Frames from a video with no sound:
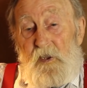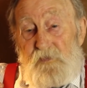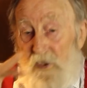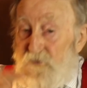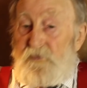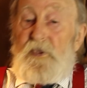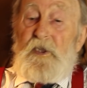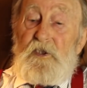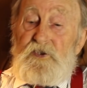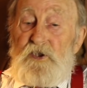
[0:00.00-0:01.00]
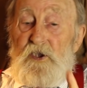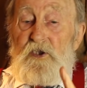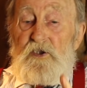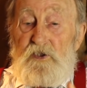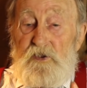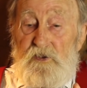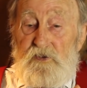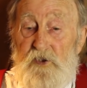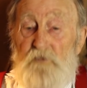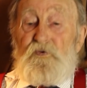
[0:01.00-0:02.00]
And the other thing is,
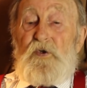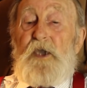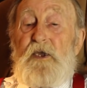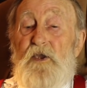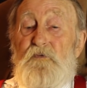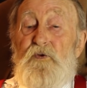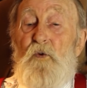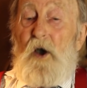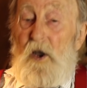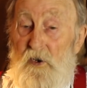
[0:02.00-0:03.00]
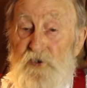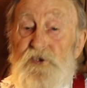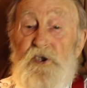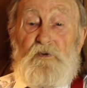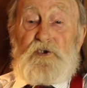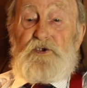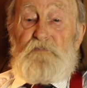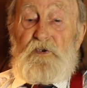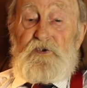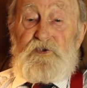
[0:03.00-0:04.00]
don't forget, if you are serious
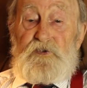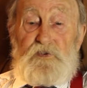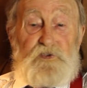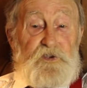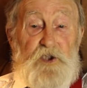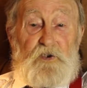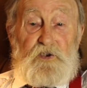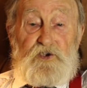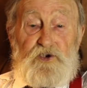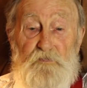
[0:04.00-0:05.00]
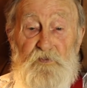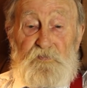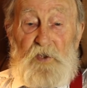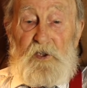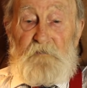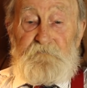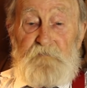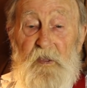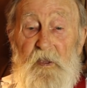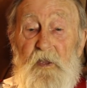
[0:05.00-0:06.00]
about starting Shopify,
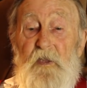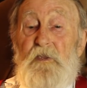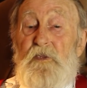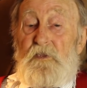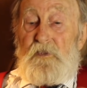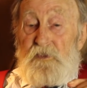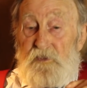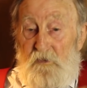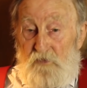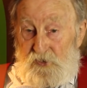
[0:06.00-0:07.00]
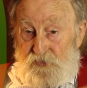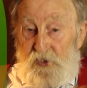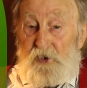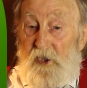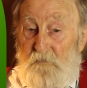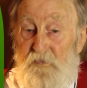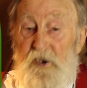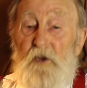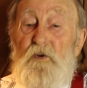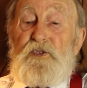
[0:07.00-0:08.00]
there is the link
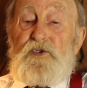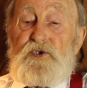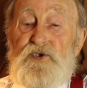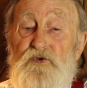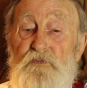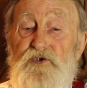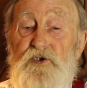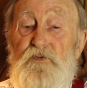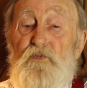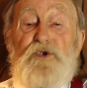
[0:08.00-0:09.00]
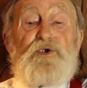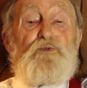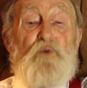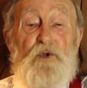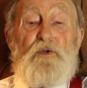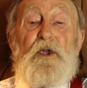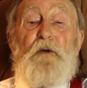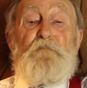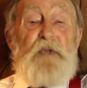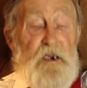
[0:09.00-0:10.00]
below in the description which will
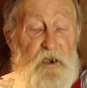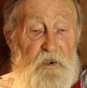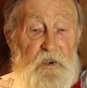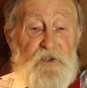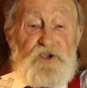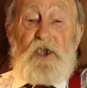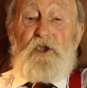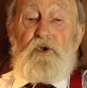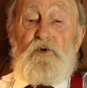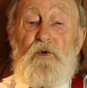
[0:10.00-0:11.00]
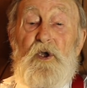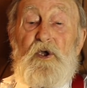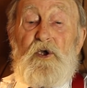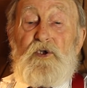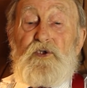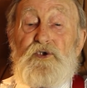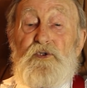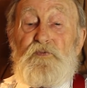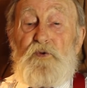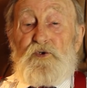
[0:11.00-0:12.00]
immediately take you to
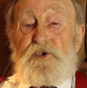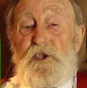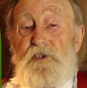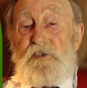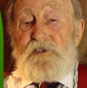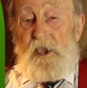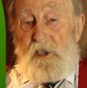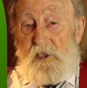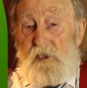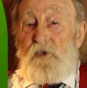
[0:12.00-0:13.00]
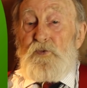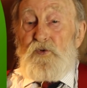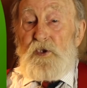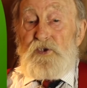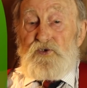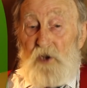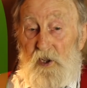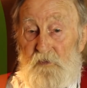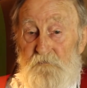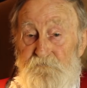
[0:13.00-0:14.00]
the 14-day free
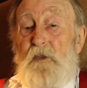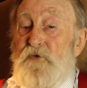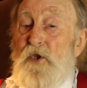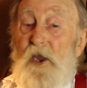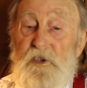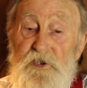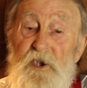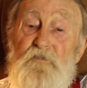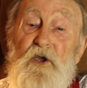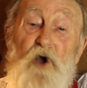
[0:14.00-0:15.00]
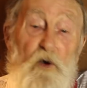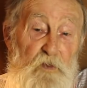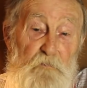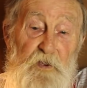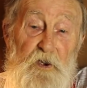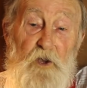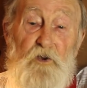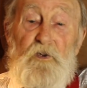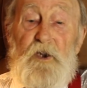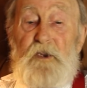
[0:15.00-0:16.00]
trial. If you'd like to leave a comment
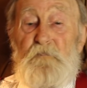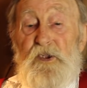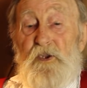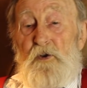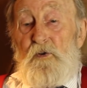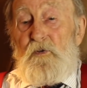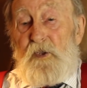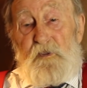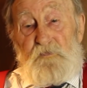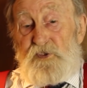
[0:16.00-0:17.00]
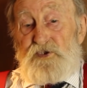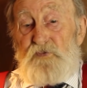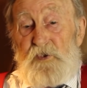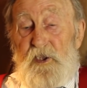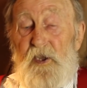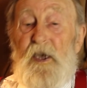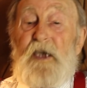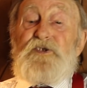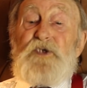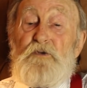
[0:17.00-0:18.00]
below letting me know if this video
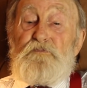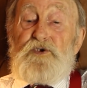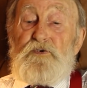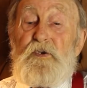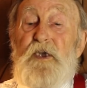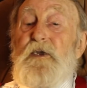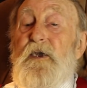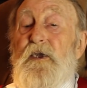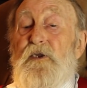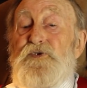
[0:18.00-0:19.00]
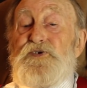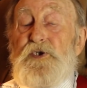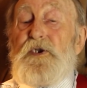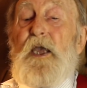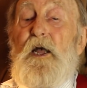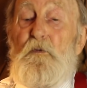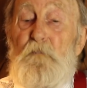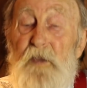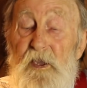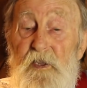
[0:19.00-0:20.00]
has helped you, it'll certainly help
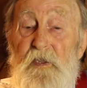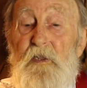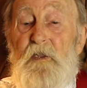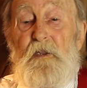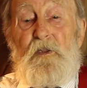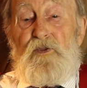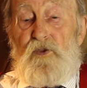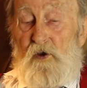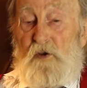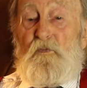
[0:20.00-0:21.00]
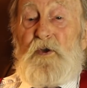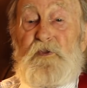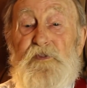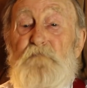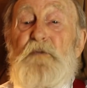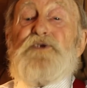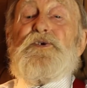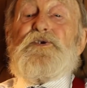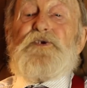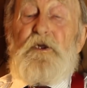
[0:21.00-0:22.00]
me knowing whether the
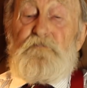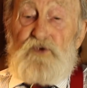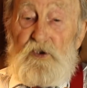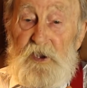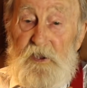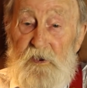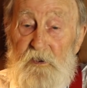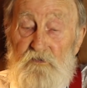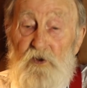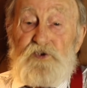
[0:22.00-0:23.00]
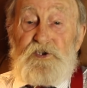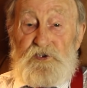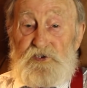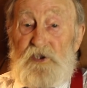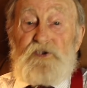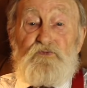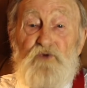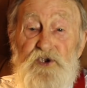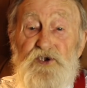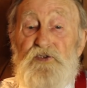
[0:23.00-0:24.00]
message that I'm trying to get across is
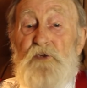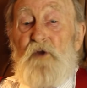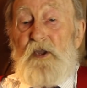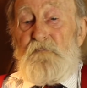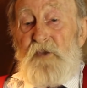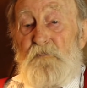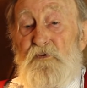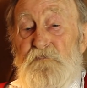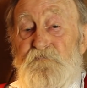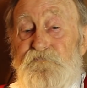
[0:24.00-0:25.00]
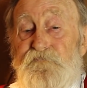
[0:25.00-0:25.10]
reaching the right people.